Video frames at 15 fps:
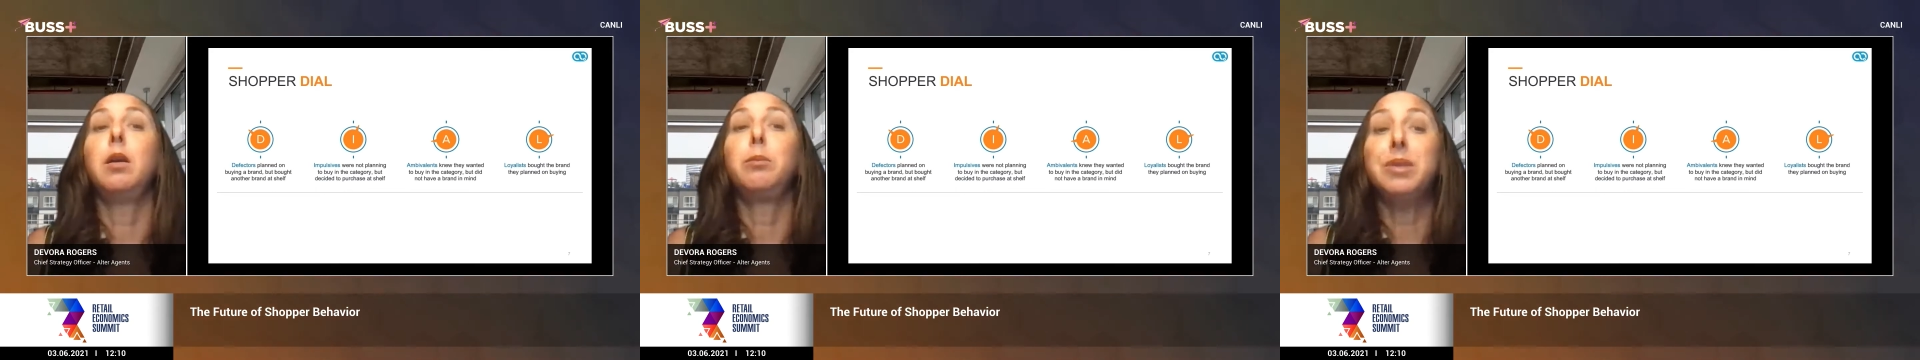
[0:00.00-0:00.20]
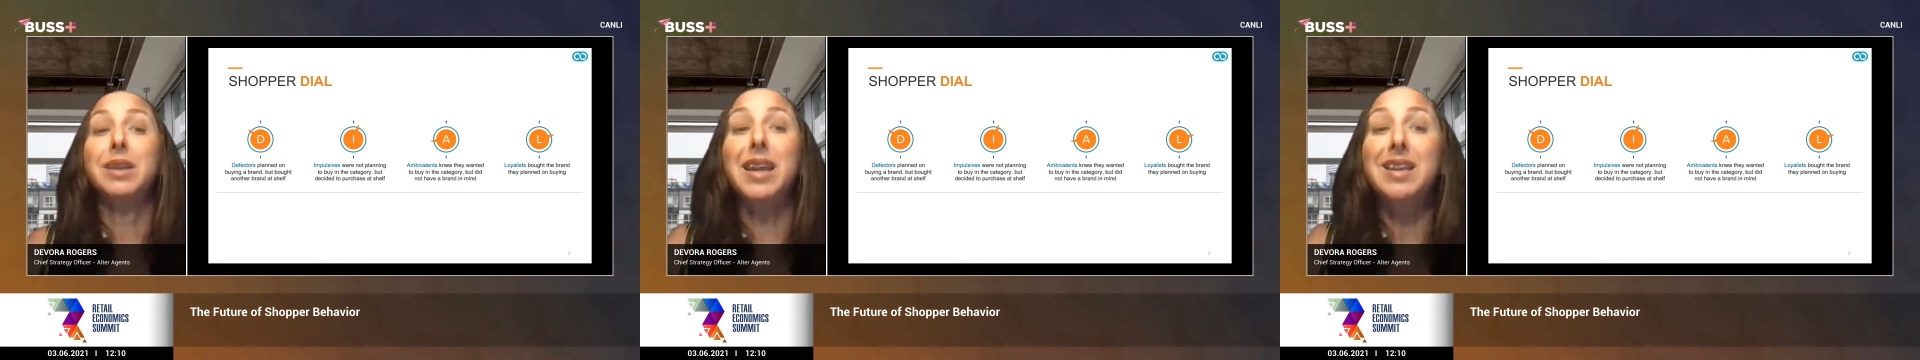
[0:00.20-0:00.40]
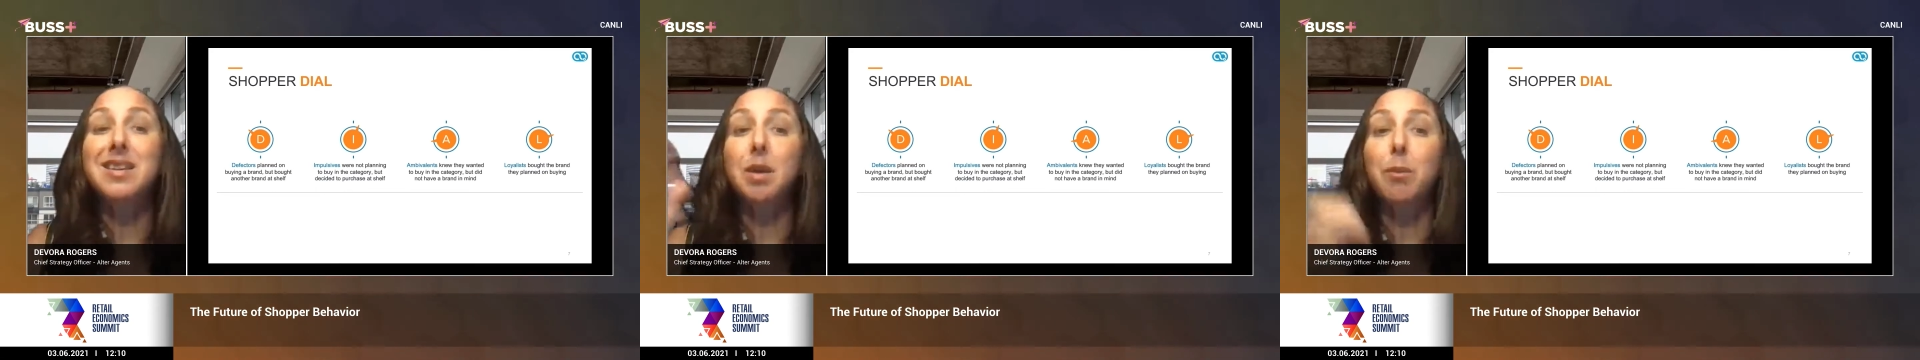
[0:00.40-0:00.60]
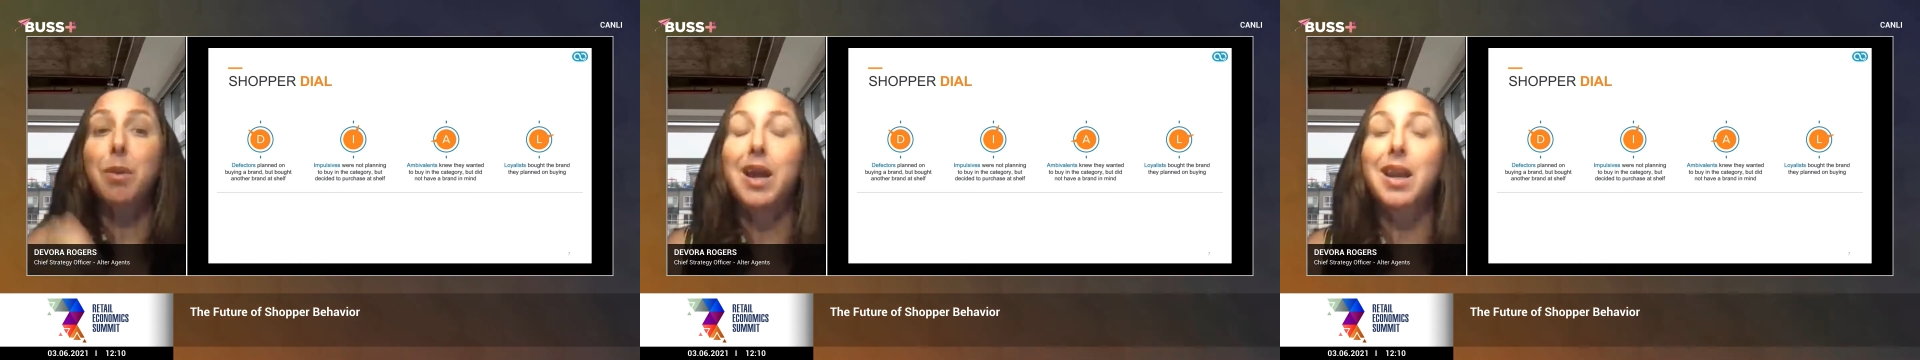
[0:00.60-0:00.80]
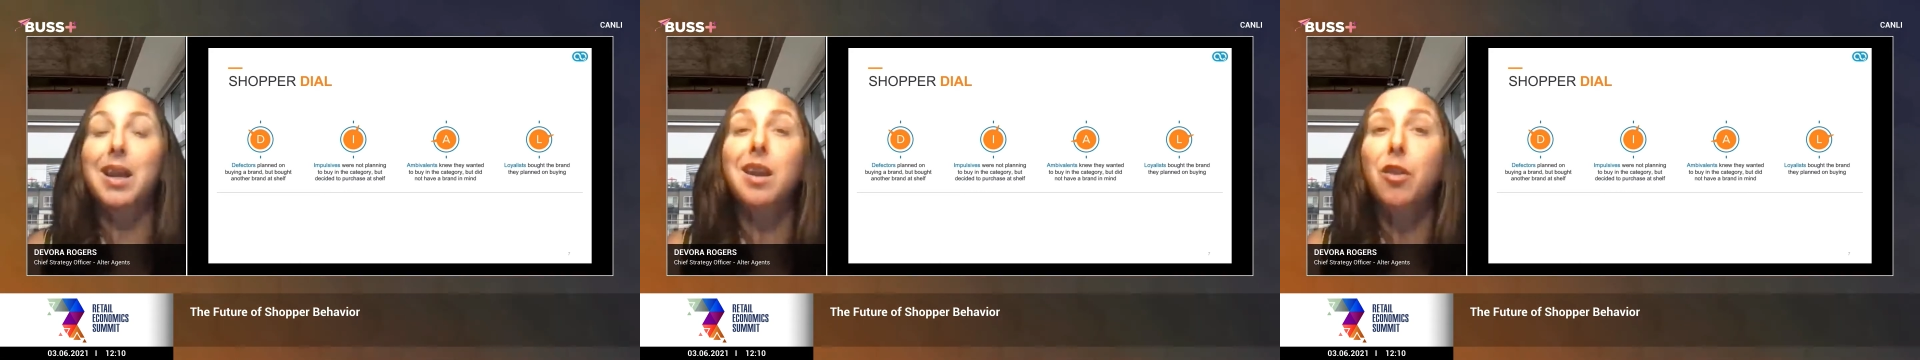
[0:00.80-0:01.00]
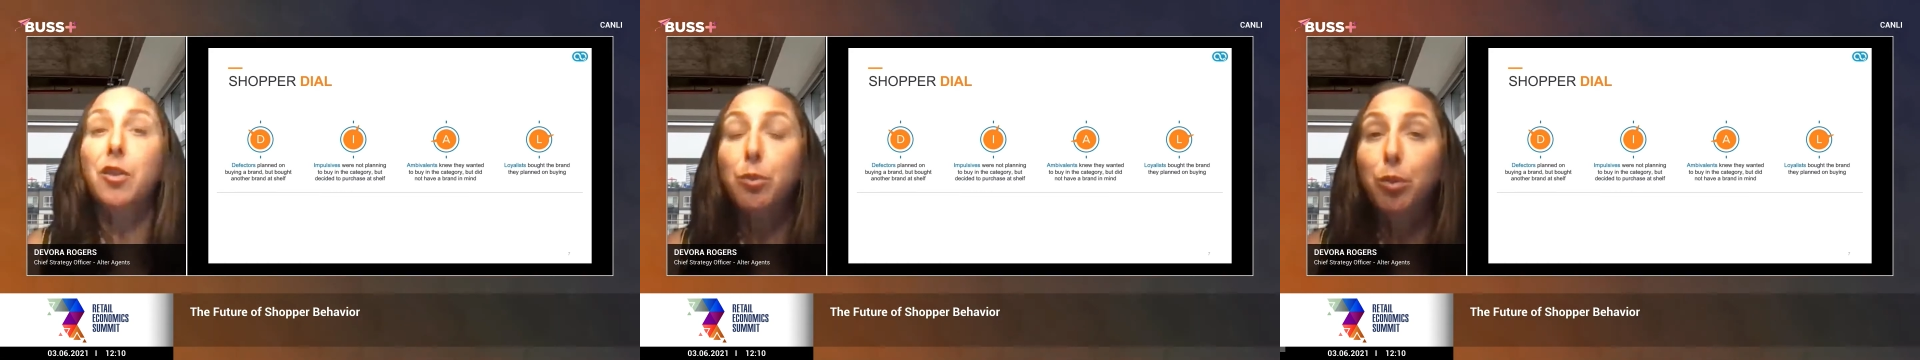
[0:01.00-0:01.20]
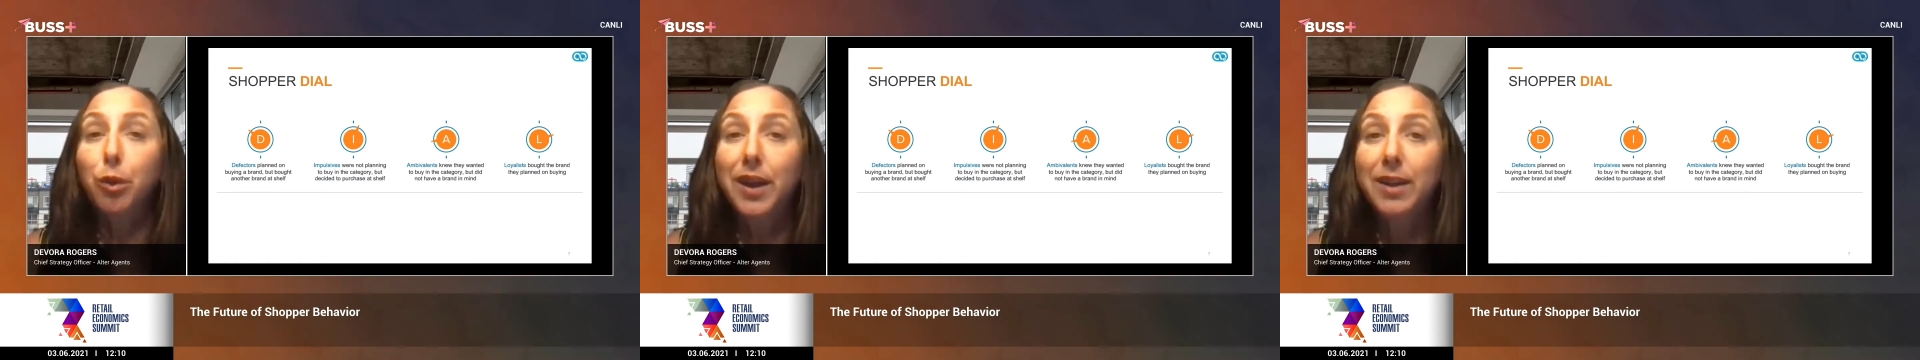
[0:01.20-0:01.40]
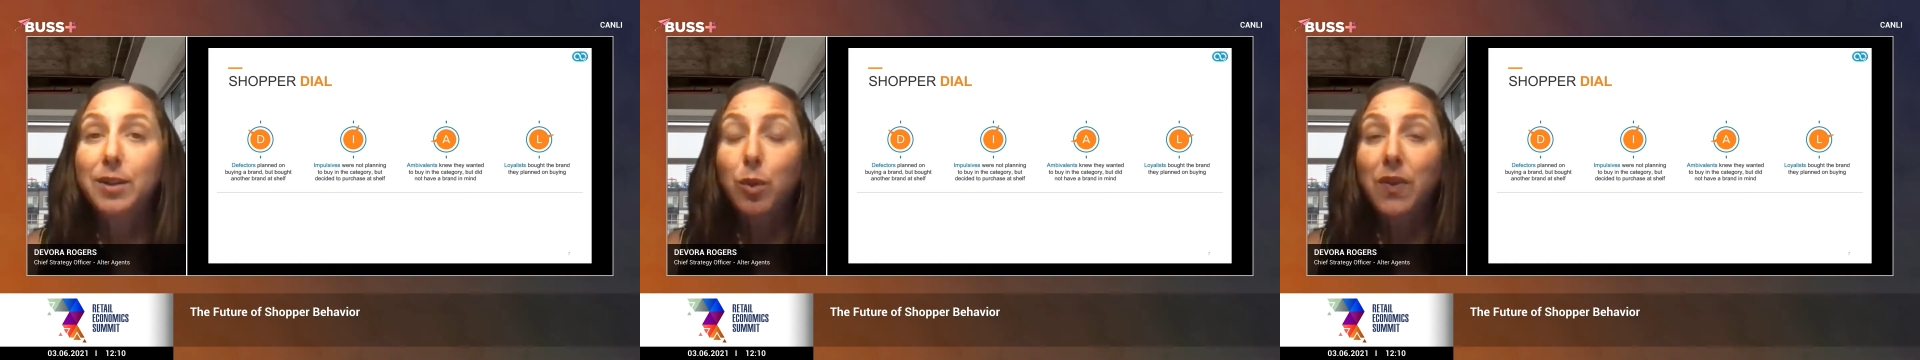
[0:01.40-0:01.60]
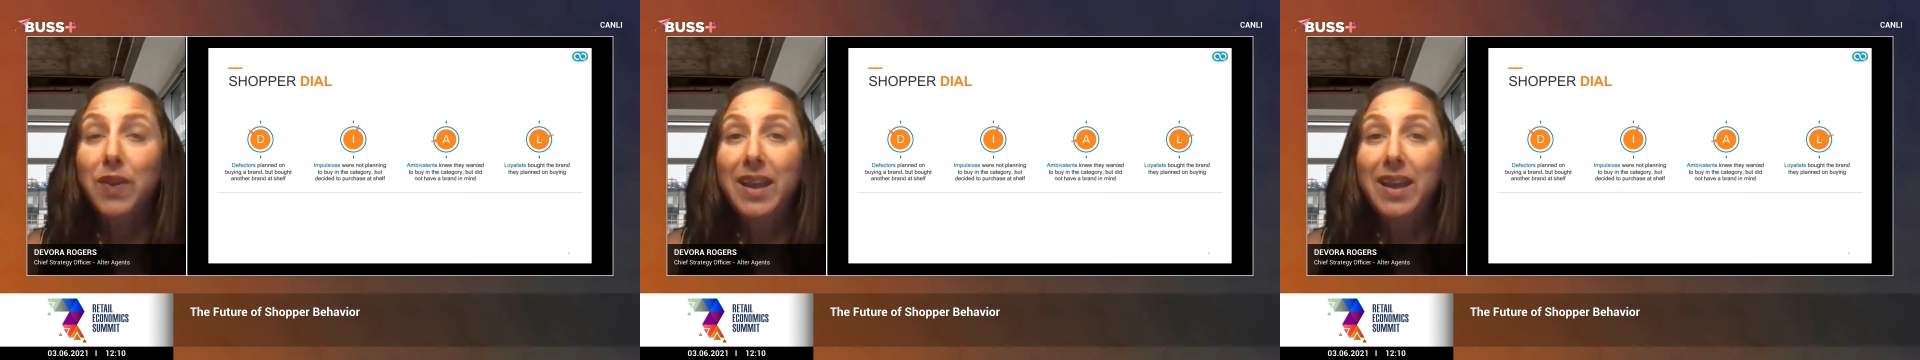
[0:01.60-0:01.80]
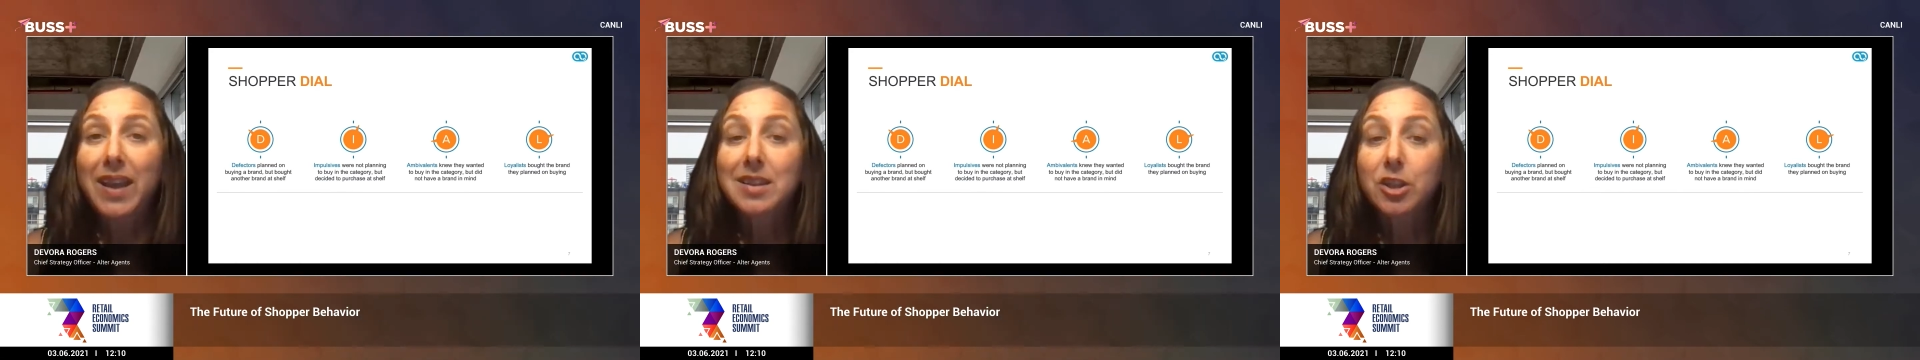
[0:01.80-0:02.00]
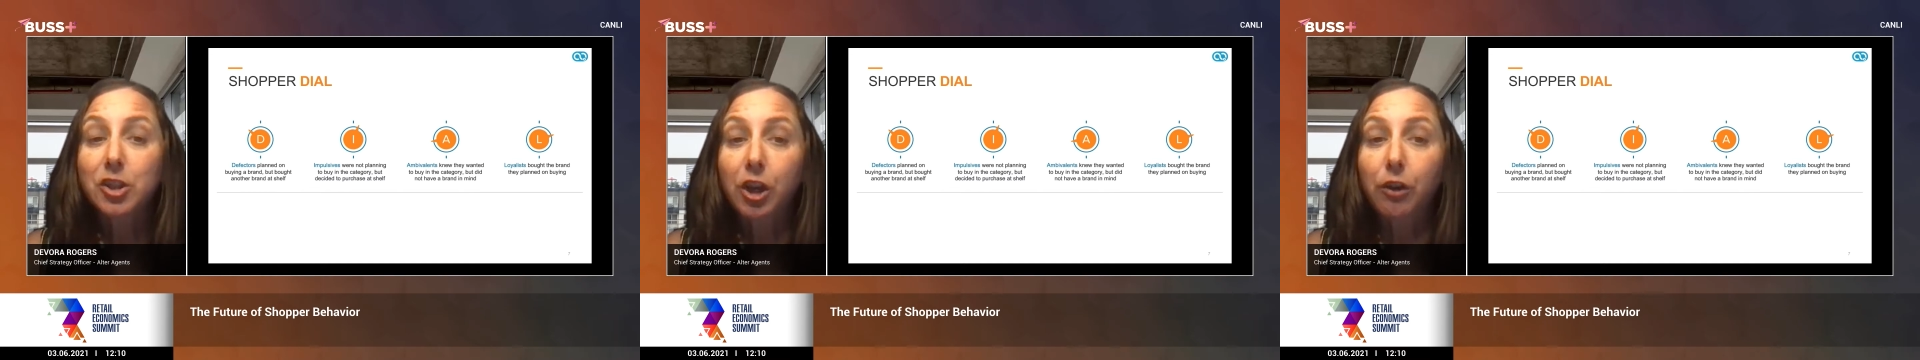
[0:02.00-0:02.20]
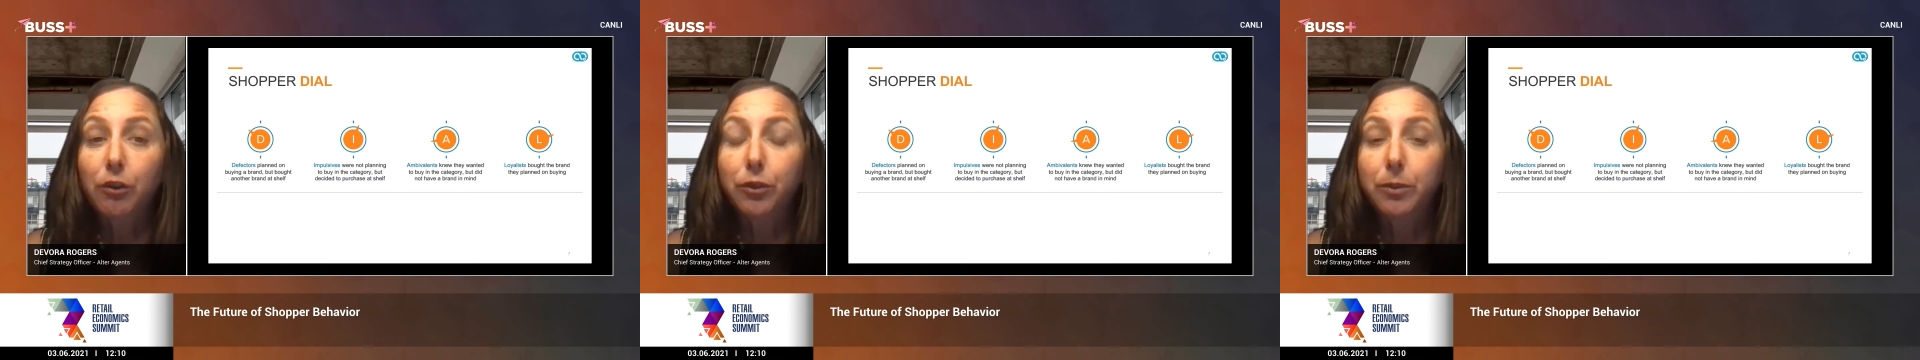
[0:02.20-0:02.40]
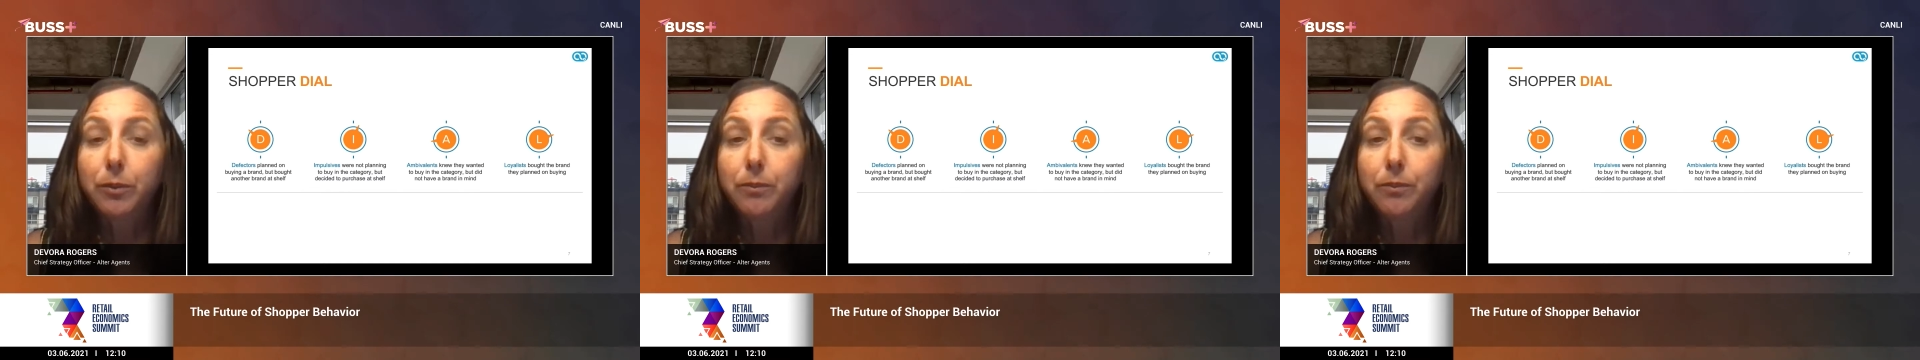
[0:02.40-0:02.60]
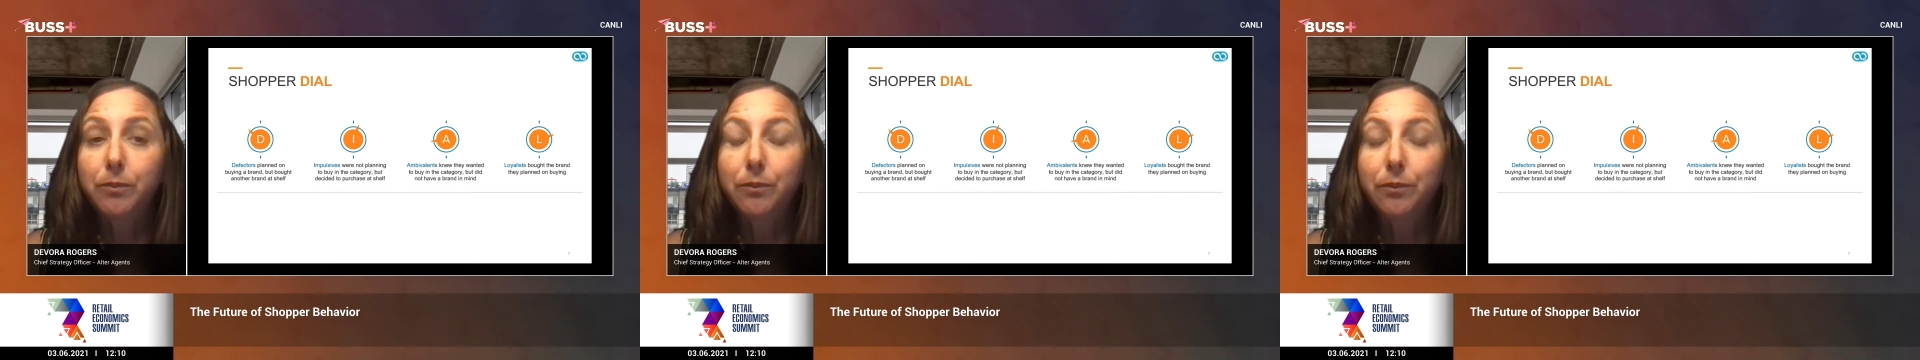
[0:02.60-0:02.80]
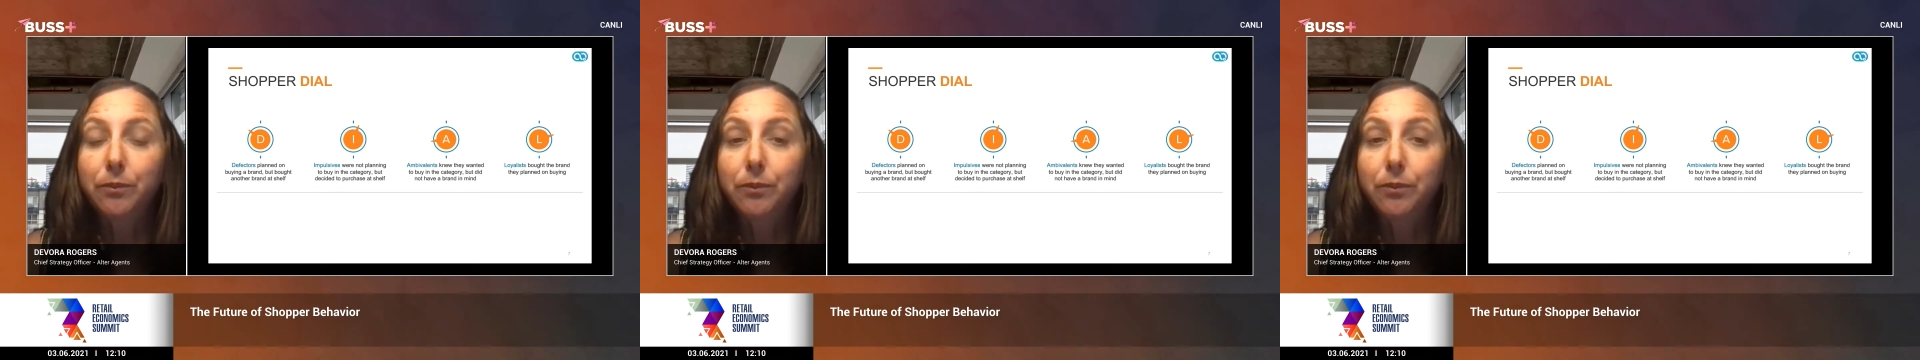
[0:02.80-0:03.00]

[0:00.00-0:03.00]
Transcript: but they end up buying another brand when they get to the shelf.